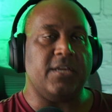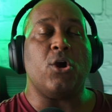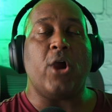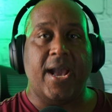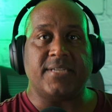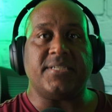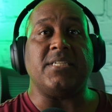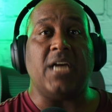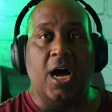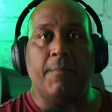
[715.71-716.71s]
your
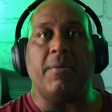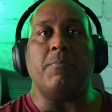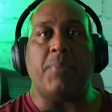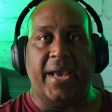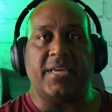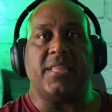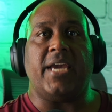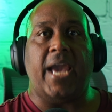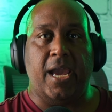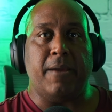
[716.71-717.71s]
asses up and back in the
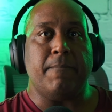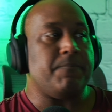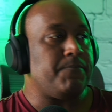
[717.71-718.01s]
game.